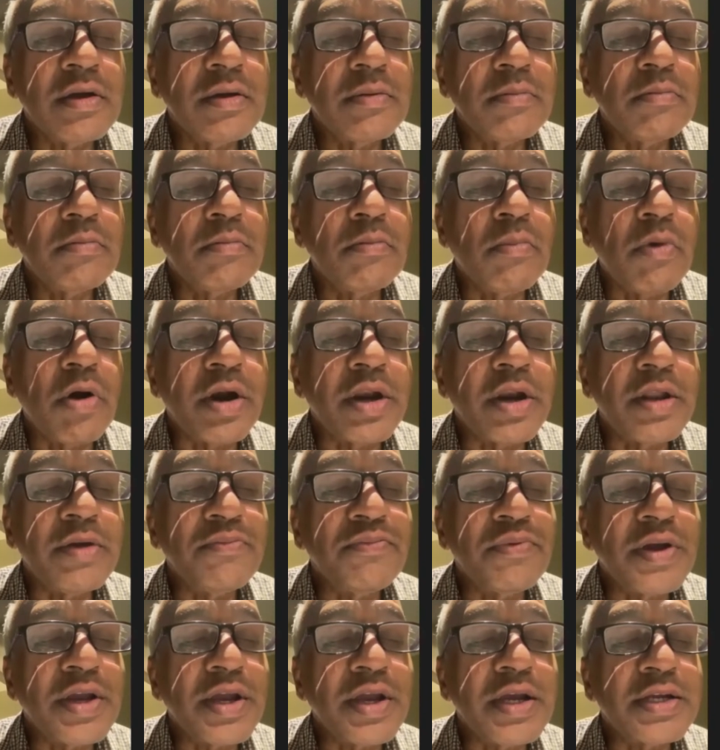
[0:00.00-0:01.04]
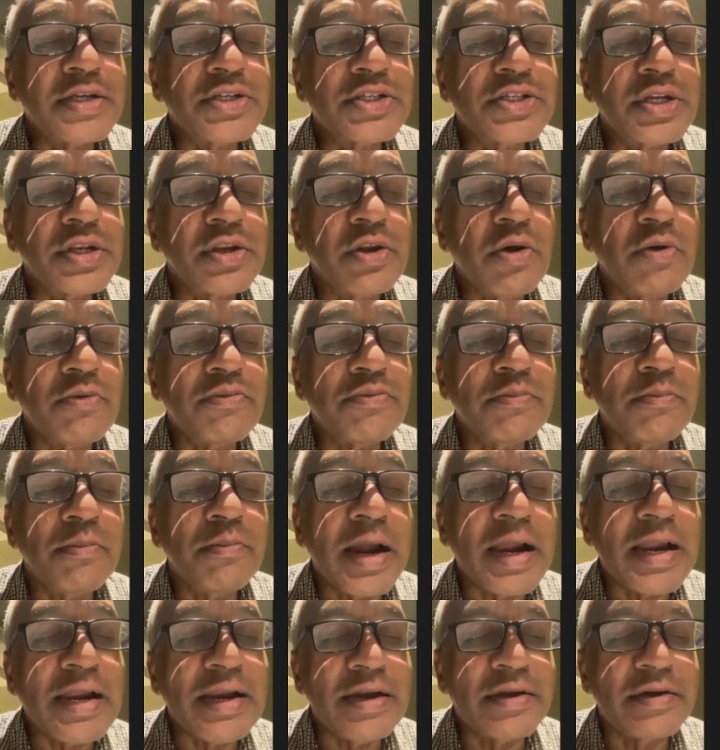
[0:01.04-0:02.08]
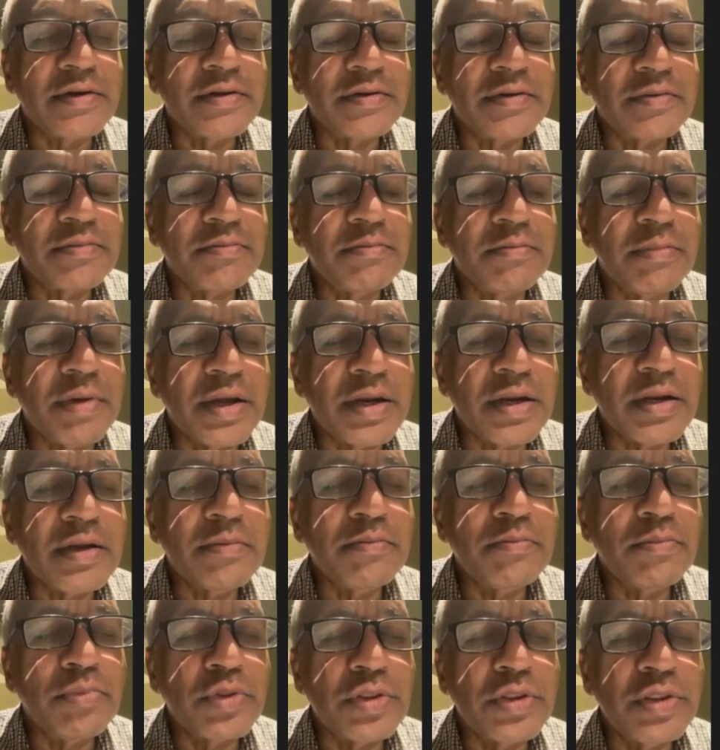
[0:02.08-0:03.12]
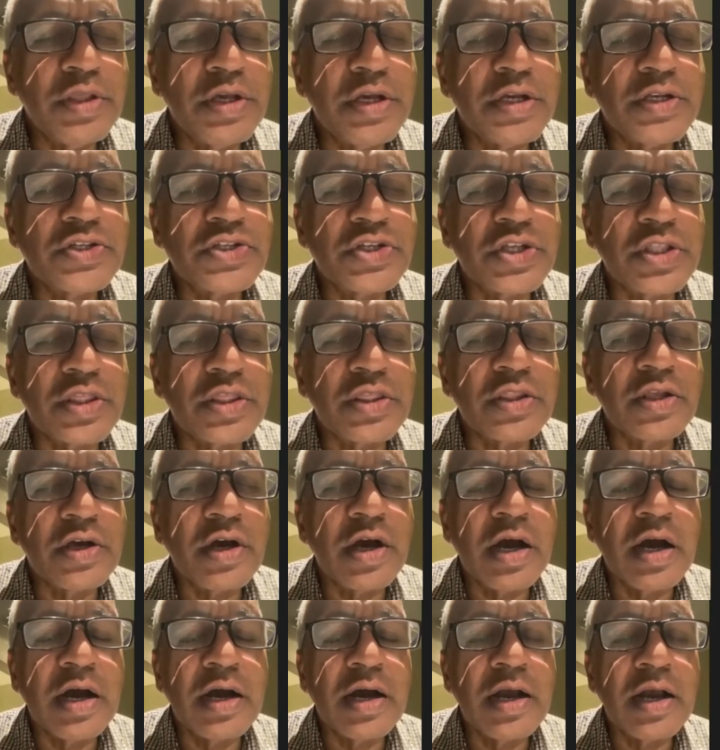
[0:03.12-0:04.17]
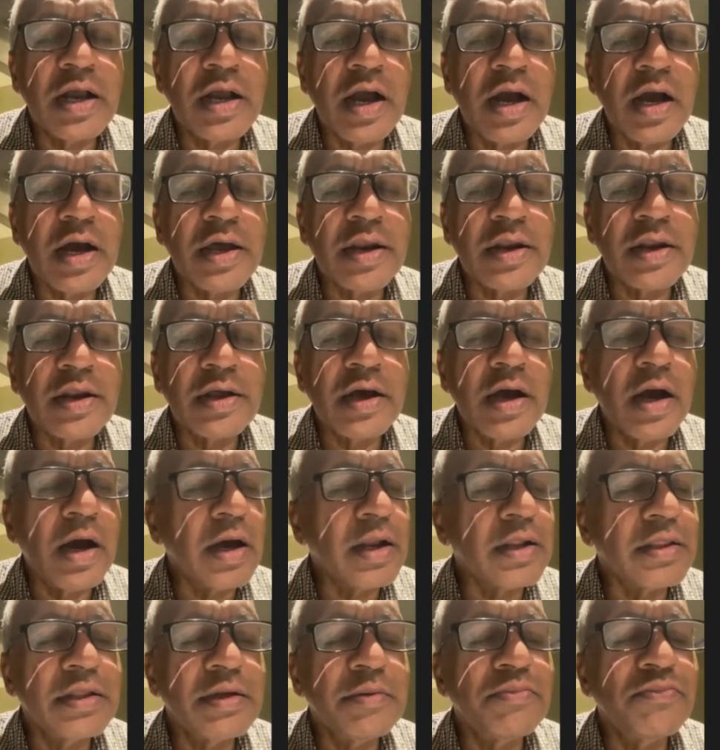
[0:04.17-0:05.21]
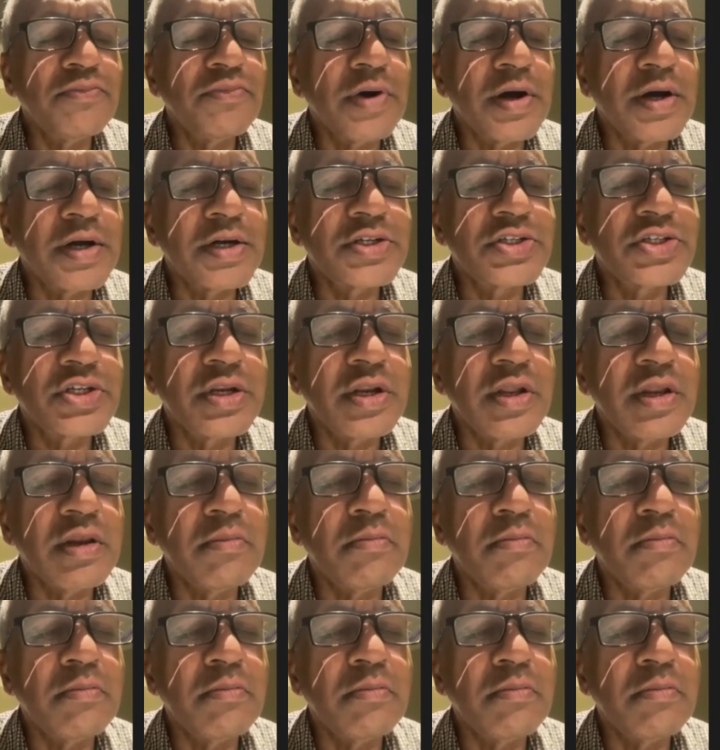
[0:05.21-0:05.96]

modification of mind. Mana, buddhi, chitta, ahankara are the functional